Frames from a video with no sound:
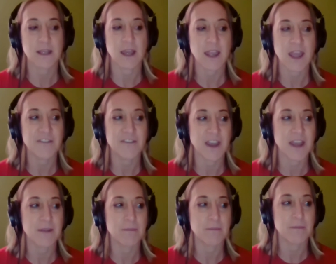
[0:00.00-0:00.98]
I have
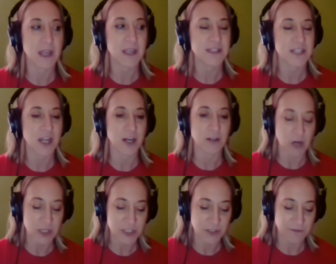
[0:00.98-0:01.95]
had my entire
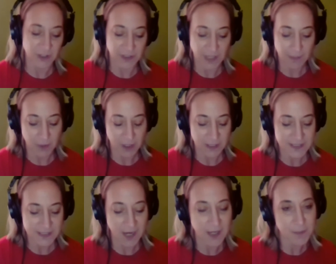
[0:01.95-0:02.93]
roster filled up on
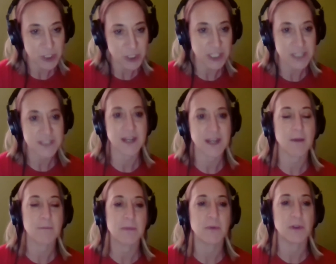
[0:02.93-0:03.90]
Sign Up Genius and
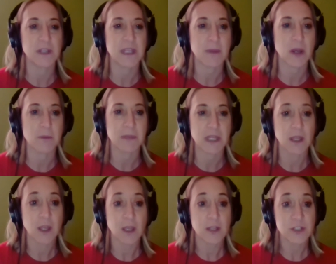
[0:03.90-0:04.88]
have people email me,
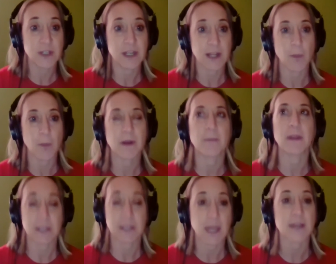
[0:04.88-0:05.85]
do you need help? And I'm
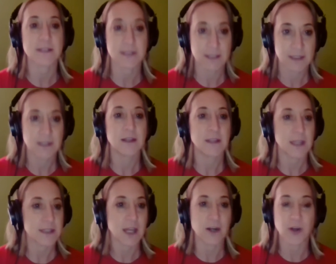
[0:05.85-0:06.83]
like, yes.
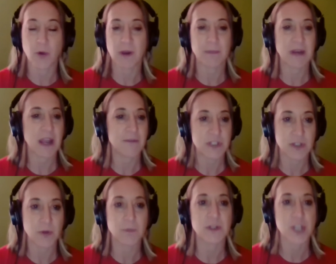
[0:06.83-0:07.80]
I don't know what I'm going to have you
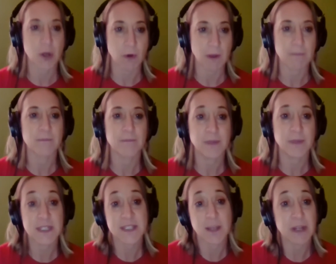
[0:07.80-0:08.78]
do, but show up,
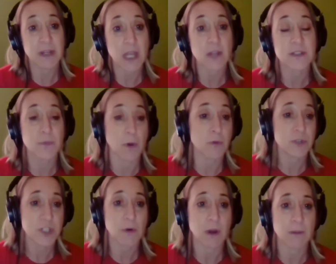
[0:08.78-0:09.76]
because somebody else won't
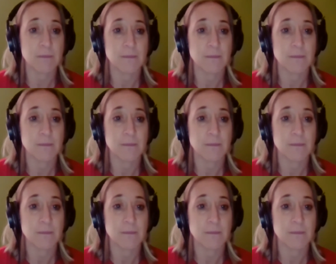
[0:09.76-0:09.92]
show up.